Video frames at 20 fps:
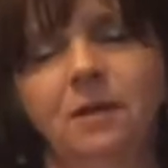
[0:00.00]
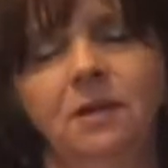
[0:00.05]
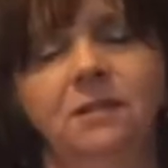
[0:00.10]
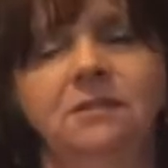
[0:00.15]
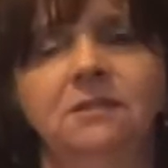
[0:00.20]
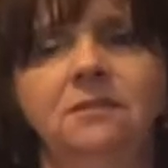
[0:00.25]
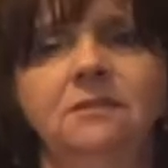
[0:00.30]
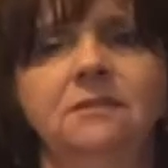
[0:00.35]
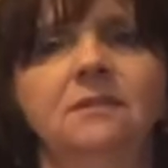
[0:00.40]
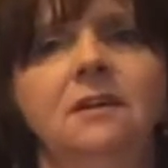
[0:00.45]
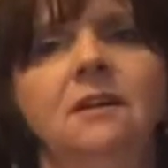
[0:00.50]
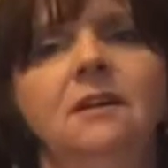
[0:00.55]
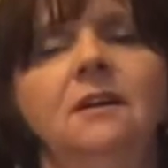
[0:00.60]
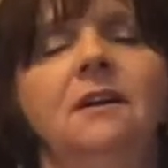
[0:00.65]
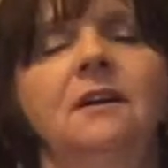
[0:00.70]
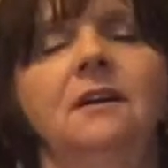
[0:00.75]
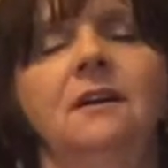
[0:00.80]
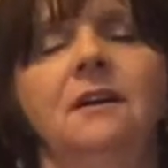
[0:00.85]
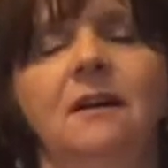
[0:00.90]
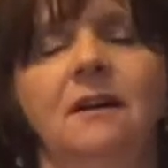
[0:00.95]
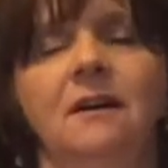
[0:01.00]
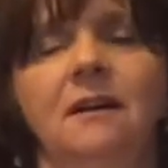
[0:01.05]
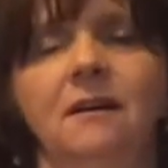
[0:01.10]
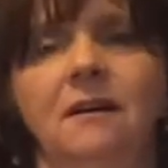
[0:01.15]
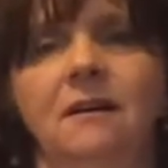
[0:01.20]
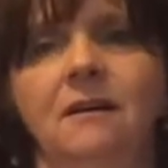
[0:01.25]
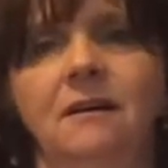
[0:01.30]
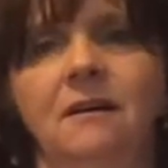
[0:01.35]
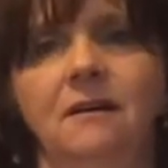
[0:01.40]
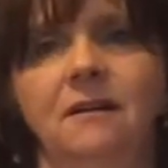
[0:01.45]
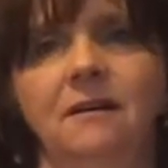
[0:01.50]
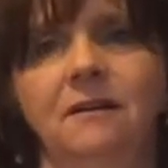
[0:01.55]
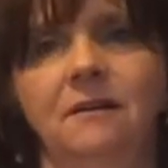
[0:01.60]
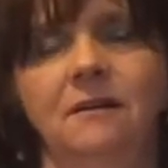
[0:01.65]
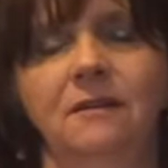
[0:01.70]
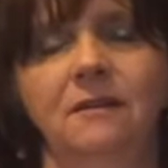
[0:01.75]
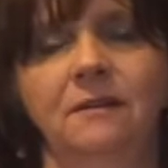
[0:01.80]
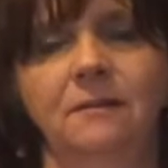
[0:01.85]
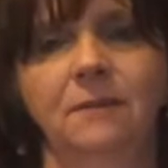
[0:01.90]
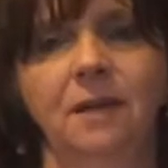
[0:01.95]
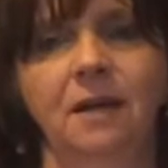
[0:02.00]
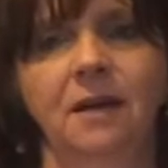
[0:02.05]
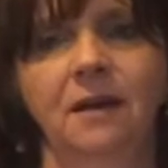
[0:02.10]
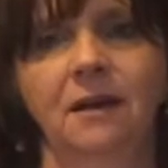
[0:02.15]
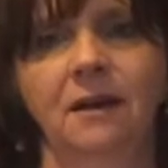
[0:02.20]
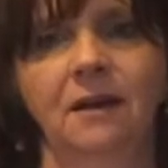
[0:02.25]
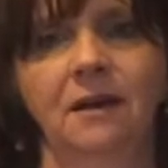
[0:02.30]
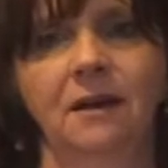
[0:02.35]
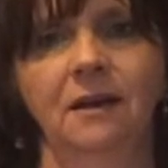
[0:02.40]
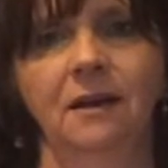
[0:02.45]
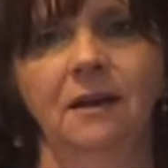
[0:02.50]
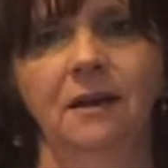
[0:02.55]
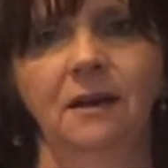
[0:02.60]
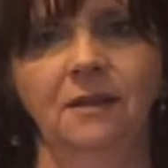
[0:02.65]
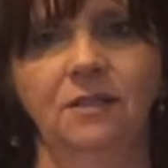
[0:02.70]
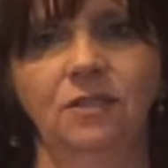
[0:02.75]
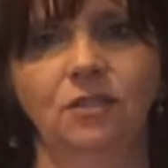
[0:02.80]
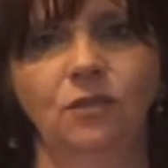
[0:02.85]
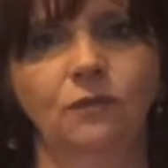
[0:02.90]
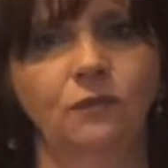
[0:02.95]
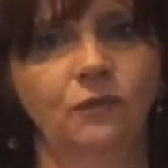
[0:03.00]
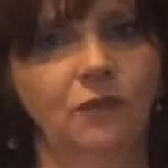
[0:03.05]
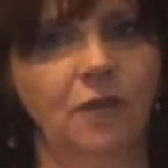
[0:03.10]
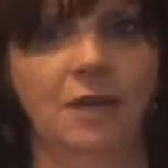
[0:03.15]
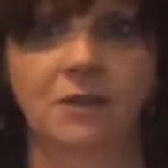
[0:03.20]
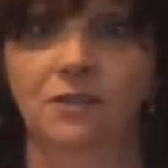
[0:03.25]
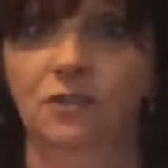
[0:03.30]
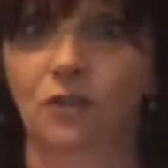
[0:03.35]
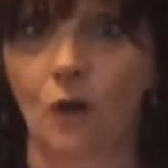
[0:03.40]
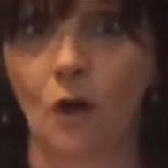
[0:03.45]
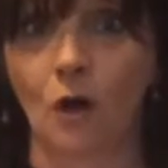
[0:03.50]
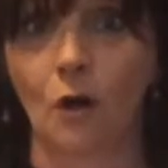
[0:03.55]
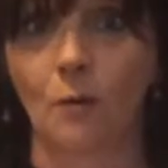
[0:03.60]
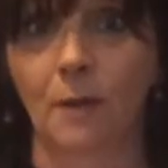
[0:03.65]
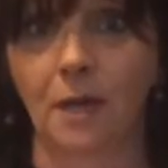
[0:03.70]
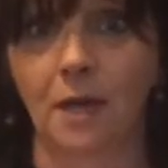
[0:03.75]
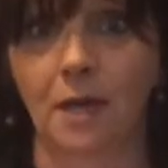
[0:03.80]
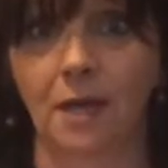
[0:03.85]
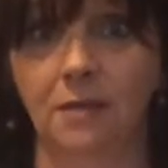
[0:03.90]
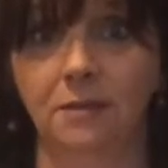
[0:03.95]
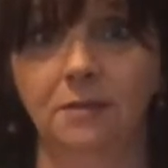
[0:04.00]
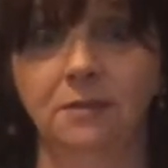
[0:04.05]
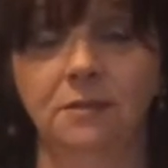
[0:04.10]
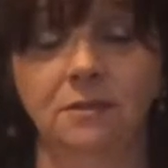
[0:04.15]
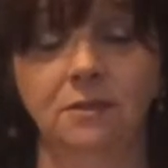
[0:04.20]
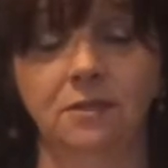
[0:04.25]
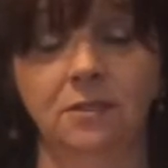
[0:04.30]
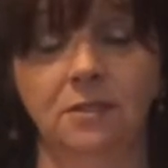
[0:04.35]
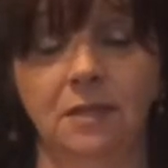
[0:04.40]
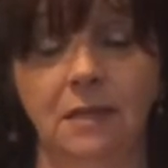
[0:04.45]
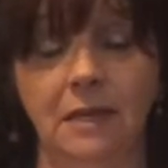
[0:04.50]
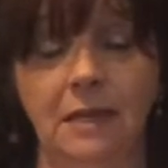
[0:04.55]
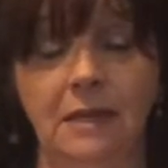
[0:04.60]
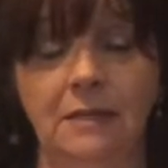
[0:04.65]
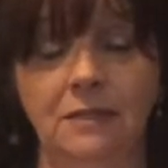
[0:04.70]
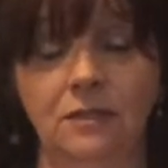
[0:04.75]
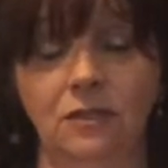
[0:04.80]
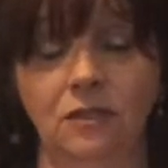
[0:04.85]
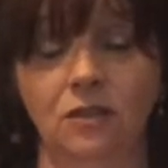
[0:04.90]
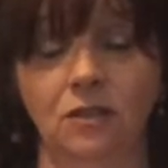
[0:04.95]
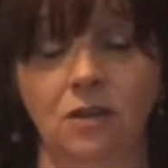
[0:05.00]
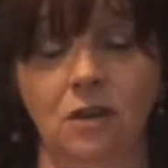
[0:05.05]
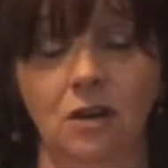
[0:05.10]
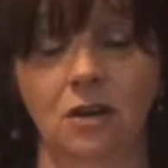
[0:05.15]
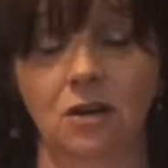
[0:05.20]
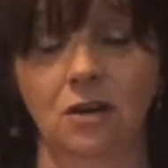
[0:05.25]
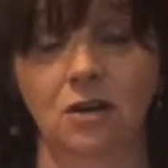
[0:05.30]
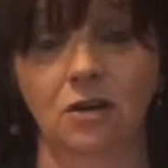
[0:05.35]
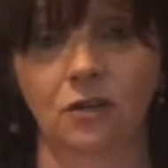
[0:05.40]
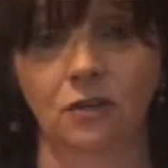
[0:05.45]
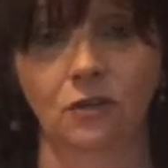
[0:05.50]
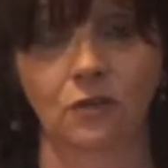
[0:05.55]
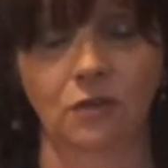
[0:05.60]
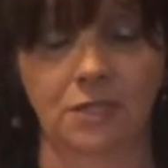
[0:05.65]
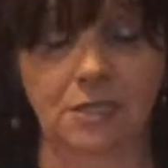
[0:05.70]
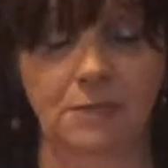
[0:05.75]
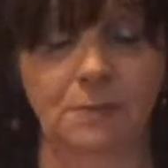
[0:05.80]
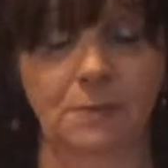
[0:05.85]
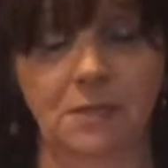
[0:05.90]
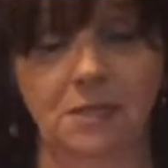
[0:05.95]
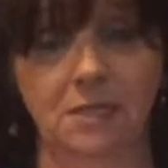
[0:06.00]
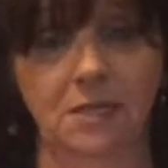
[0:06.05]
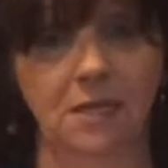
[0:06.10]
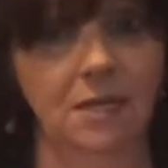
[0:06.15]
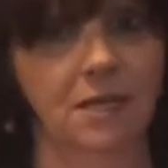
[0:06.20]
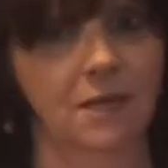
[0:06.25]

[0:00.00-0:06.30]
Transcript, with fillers: button. Um, and don't forget to comment to enter our Christmas Day